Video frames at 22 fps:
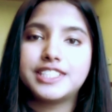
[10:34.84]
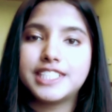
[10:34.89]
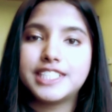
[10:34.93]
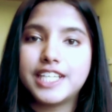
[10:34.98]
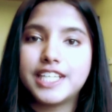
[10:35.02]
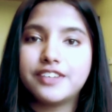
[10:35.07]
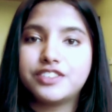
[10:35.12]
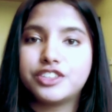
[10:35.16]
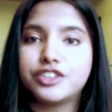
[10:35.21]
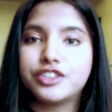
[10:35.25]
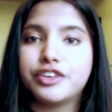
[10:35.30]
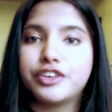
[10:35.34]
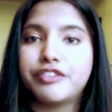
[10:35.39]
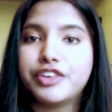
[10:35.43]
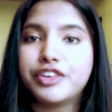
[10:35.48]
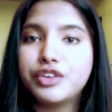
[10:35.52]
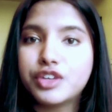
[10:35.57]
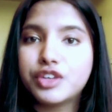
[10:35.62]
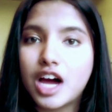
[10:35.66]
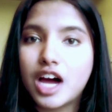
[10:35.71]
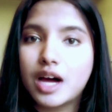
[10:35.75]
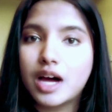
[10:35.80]
received the
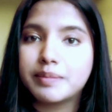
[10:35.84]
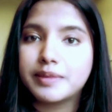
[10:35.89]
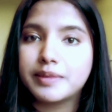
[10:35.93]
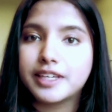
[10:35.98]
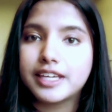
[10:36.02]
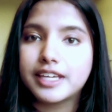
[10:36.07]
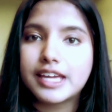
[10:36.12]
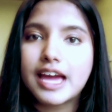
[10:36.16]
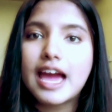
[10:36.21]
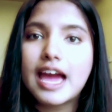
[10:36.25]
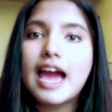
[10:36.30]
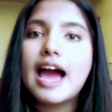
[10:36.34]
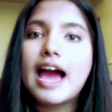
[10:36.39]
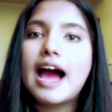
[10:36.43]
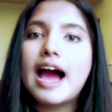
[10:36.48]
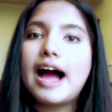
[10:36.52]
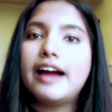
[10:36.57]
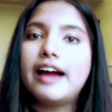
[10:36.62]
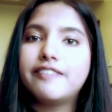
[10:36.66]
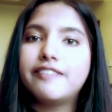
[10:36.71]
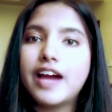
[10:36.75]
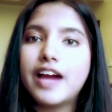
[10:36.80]
review copy,
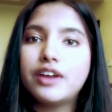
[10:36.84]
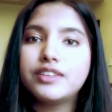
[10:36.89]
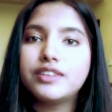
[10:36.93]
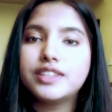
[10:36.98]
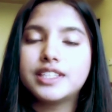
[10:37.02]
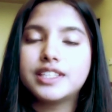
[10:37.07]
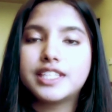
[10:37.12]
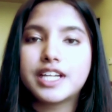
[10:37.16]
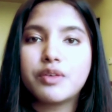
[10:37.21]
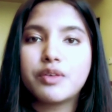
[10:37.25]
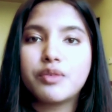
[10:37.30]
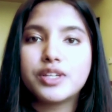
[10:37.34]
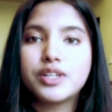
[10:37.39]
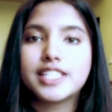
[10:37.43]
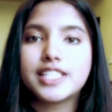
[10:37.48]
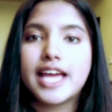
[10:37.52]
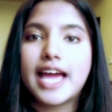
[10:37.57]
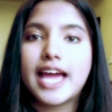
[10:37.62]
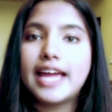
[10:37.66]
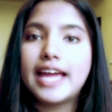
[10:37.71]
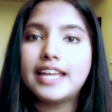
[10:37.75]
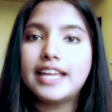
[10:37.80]
I found that there
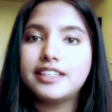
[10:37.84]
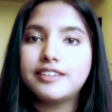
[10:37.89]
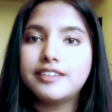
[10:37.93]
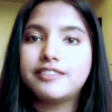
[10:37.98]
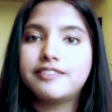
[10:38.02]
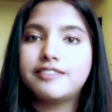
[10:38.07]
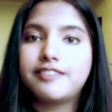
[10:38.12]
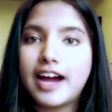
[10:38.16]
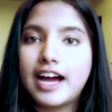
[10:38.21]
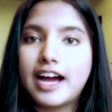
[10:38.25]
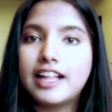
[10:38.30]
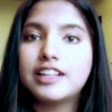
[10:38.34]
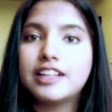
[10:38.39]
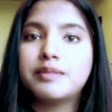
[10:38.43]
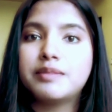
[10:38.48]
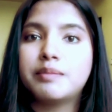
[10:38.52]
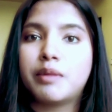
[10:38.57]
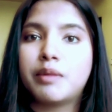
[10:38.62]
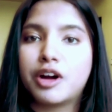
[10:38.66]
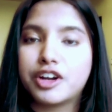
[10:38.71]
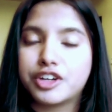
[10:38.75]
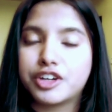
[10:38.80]
was an
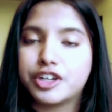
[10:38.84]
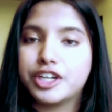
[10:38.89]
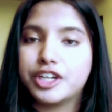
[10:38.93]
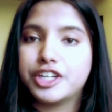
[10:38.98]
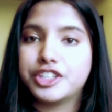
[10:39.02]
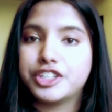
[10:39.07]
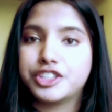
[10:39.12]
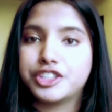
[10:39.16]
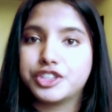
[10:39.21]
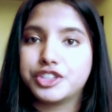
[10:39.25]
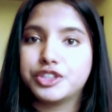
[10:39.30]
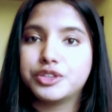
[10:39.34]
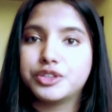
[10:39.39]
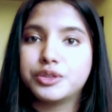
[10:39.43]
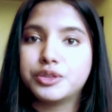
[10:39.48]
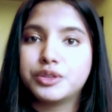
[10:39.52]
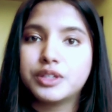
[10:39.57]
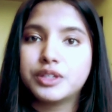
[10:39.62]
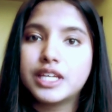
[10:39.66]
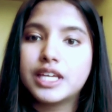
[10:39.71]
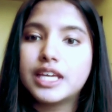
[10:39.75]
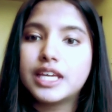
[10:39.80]
end-of-file marker
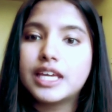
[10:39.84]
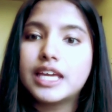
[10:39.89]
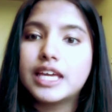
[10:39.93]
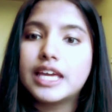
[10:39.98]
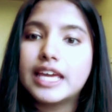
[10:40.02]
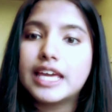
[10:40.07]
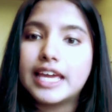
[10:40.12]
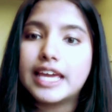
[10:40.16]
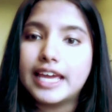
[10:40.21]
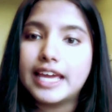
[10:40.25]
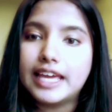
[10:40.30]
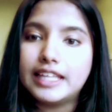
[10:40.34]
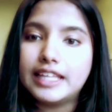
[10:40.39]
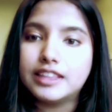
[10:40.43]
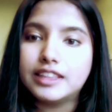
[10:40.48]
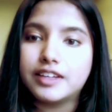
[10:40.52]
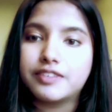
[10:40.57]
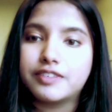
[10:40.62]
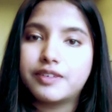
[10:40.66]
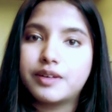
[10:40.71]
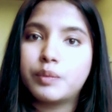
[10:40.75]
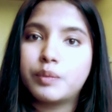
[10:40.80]
issue in
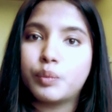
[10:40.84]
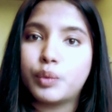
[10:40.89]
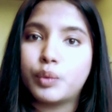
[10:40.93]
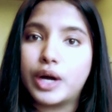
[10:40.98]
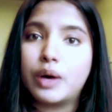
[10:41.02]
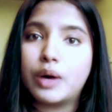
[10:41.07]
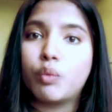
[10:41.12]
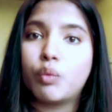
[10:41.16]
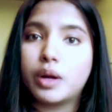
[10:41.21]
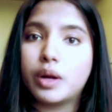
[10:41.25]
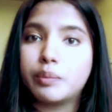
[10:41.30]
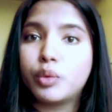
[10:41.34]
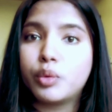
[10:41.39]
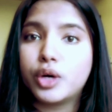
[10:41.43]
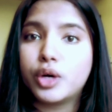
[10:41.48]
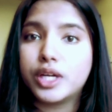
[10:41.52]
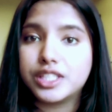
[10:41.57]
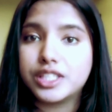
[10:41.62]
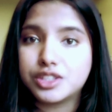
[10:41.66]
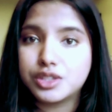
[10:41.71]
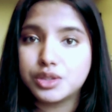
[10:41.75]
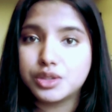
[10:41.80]
the firmware
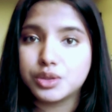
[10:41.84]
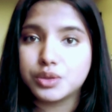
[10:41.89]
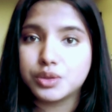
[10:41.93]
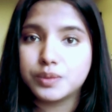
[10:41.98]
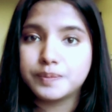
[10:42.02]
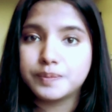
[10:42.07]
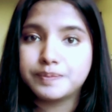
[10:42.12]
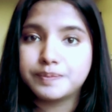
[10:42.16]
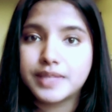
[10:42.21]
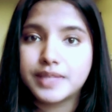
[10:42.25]
1.2.